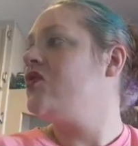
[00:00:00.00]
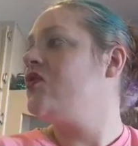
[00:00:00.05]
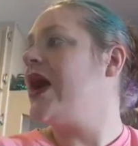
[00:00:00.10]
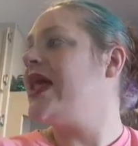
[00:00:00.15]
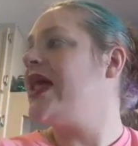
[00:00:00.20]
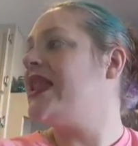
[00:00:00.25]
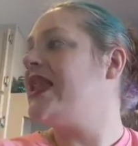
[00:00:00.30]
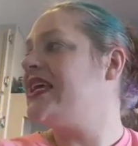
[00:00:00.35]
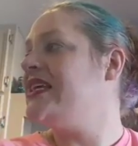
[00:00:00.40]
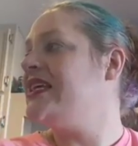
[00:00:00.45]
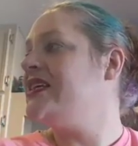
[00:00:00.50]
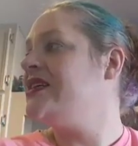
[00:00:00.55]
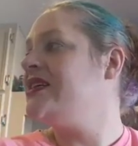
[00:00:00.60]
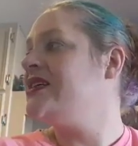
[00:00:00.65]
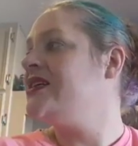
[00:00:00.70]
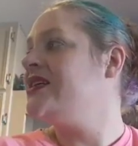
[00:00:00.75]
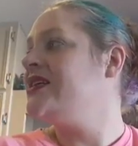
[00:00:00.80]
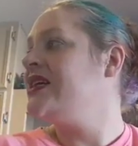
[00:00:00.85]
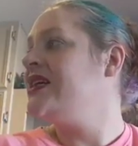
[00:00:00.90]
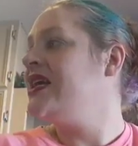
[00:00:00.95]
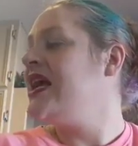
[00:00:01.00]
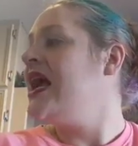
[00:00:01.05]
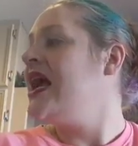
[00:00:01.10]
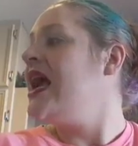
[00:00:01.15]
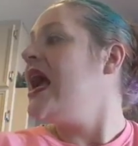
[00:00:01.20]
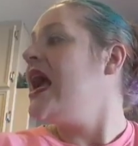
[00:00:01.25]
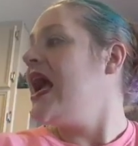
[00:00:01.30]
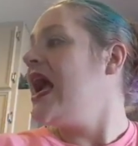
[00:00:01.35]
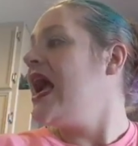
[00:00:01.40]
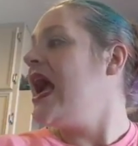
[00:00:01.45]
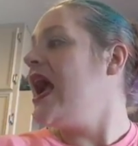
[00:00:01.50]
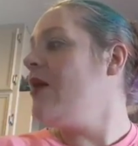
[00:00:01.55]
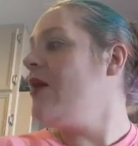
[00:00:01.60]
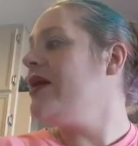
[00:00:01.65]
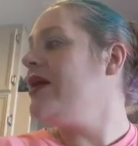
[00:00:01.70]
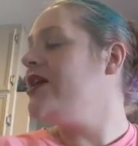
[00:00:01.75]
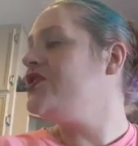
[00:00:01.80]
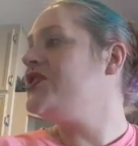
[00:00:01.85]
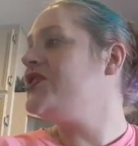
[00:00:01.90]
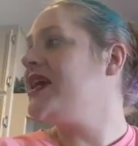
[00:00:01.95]
Riley, how
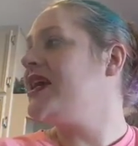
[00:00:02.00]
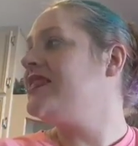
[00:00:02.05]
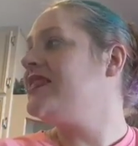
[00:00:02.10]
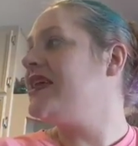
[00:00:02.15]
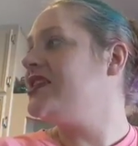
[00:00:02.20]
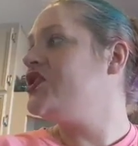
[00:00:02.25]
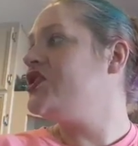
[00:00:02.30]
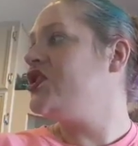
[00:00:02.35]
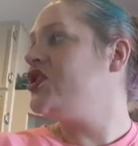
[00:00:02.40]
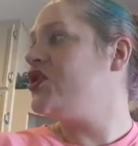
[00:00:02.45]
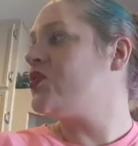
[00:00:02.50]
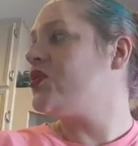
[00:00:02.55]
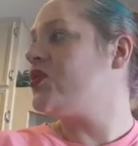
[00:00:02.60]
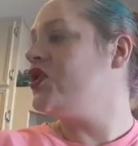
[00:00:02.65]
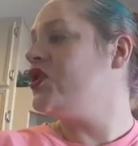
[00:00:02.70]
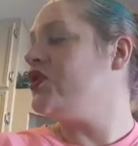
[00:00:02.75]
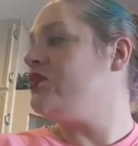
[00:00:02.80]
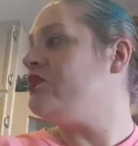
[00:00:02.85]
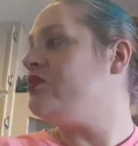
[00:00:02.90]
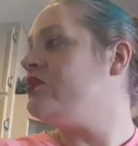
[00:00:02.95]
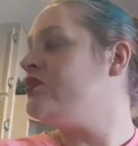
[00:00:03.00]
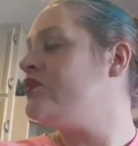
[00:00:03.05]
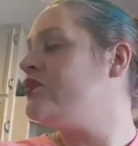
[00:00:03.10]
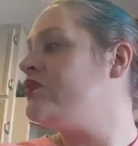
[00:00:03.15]
about you take that to your room?